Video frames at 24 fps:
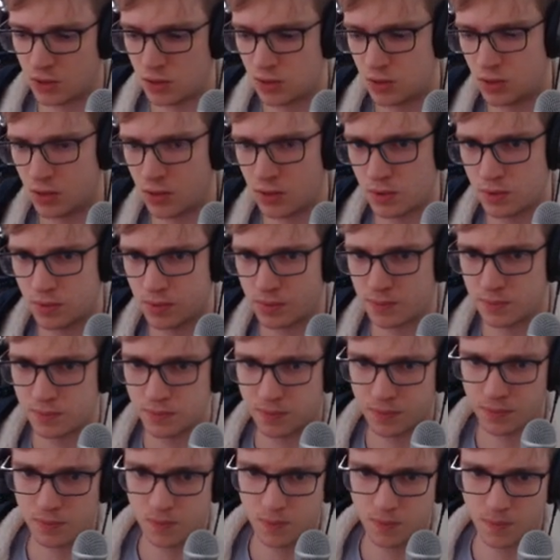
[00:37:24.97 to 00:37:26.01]

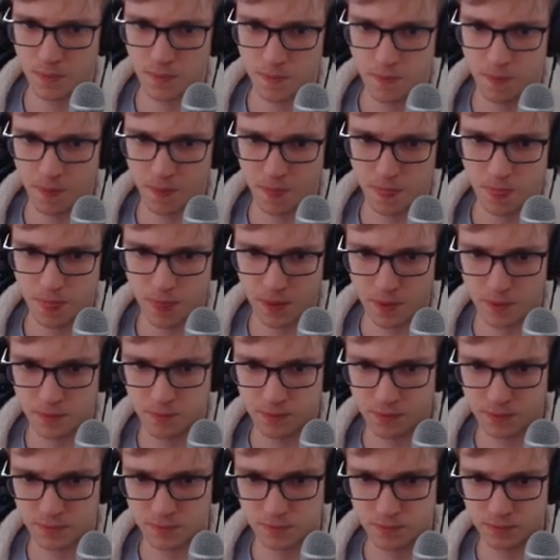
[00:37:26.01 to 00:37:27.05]

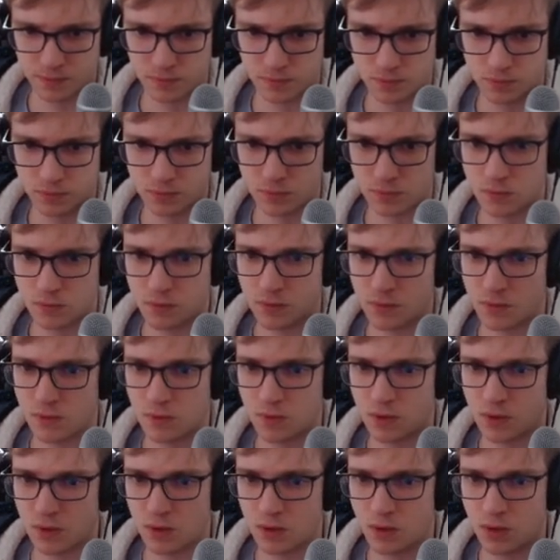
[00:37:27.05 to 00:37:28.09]

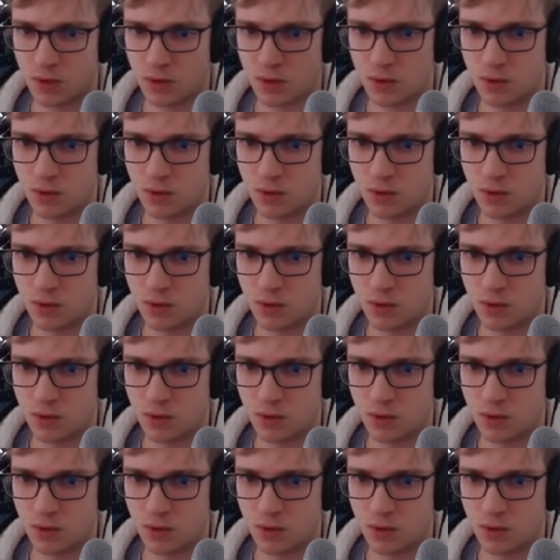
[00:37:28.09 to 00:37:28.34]
Nothing is said.